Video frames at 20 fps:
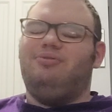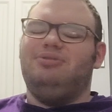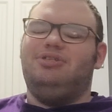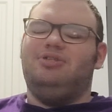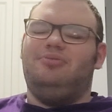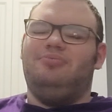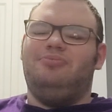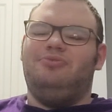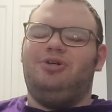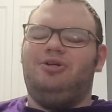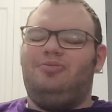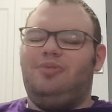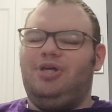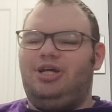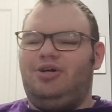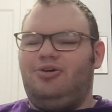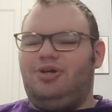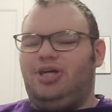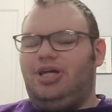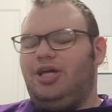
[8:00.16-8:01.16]
was something where I'm
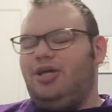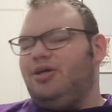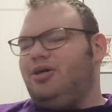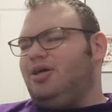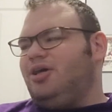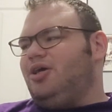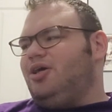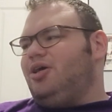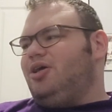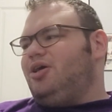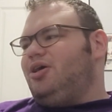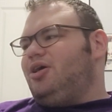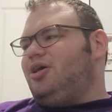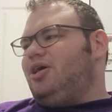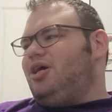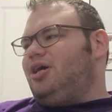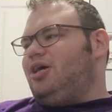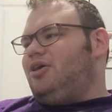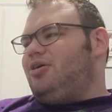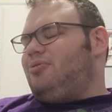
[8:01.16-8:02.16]
like, okay,
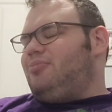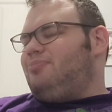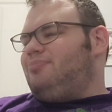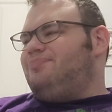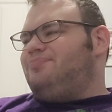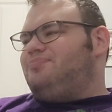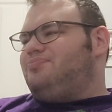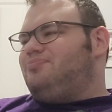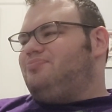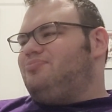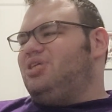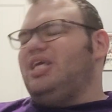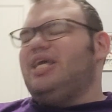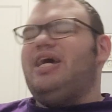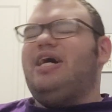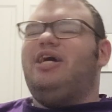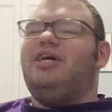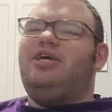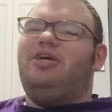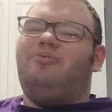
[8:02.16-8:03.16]
but
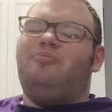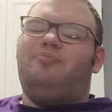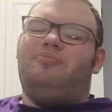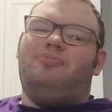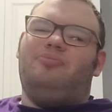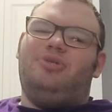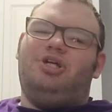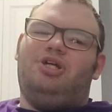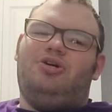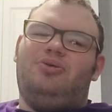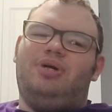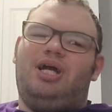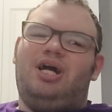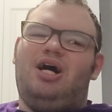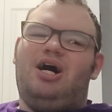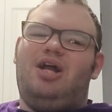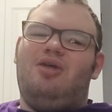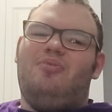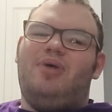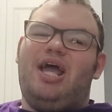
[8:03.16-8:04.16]
yeah, him, in
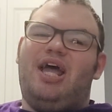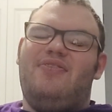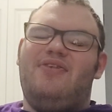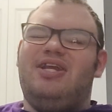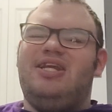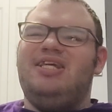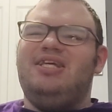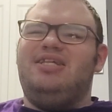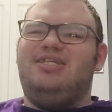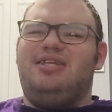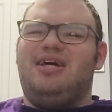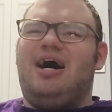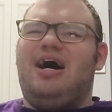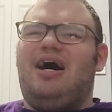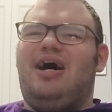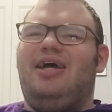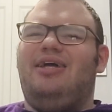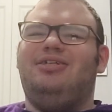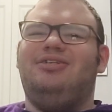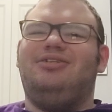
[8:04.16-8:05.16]
Kaname, and then he
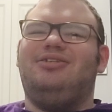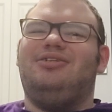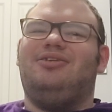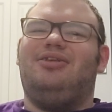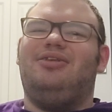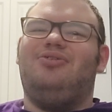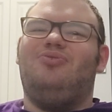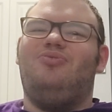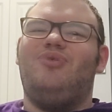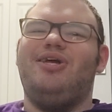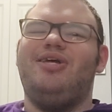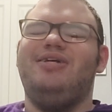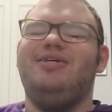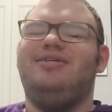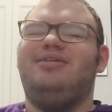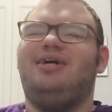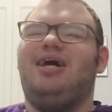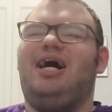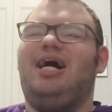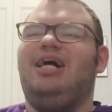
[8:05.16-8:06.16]
dies. Like the way he
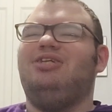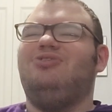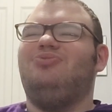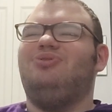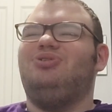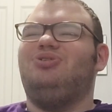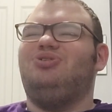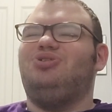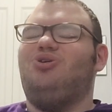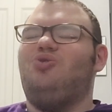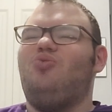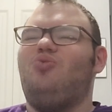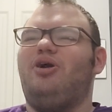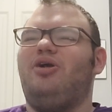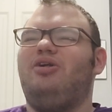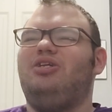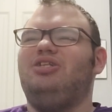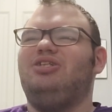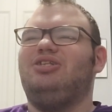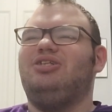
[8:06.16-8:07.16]
dies was so
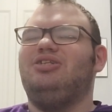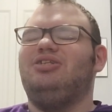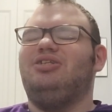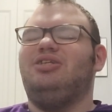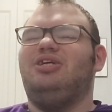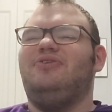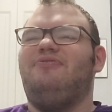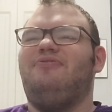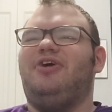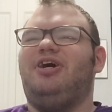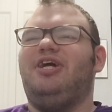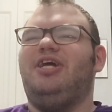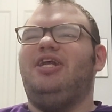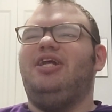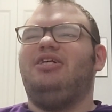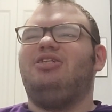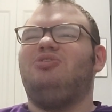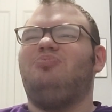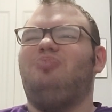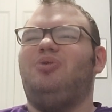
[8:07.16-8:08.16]
weird, just because he fucking
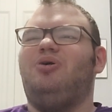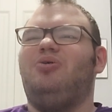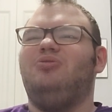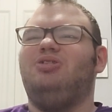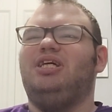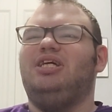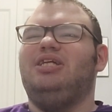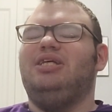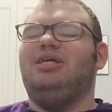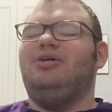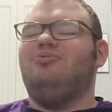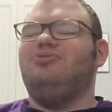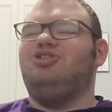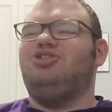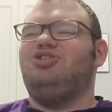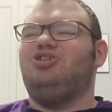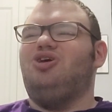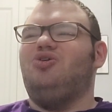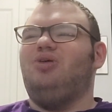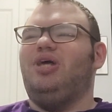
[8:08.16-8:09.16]
explodes, and they don't
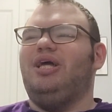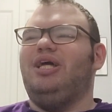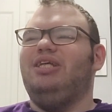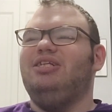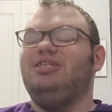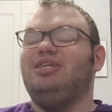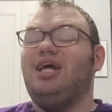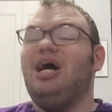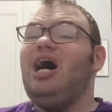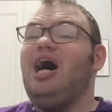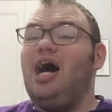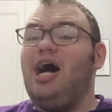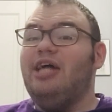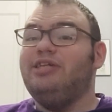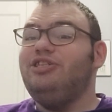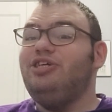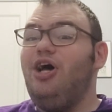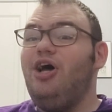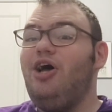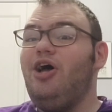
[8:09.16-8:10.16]
show like, and he's like
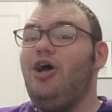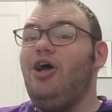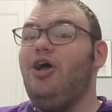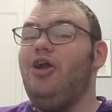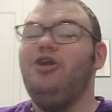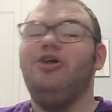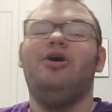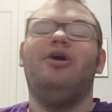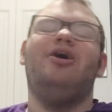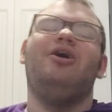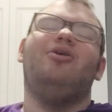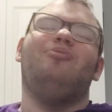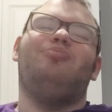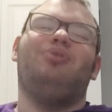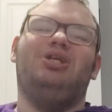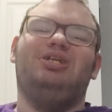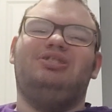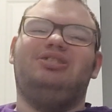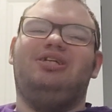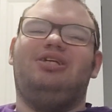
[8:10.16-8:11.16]
Aizen,
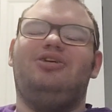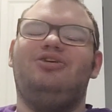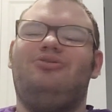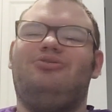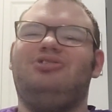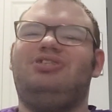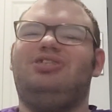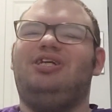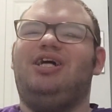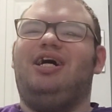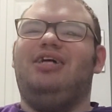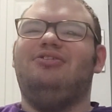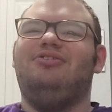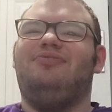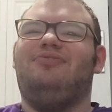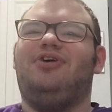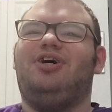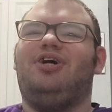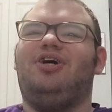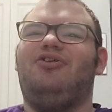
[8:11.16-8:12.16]
but it's like you don't see
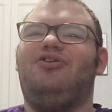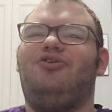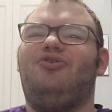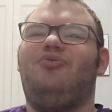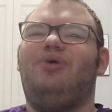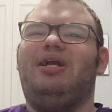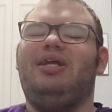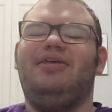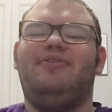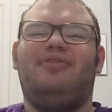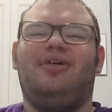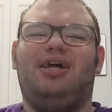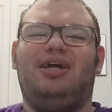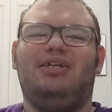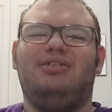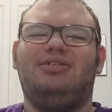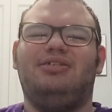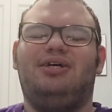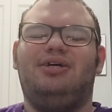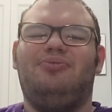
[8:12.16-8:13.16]
Aizen fucking do anything.
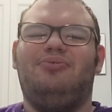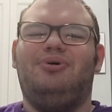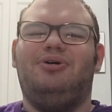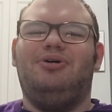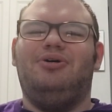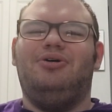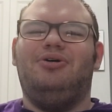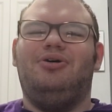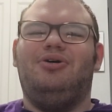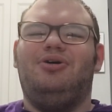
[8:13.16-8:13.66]
It's like, what?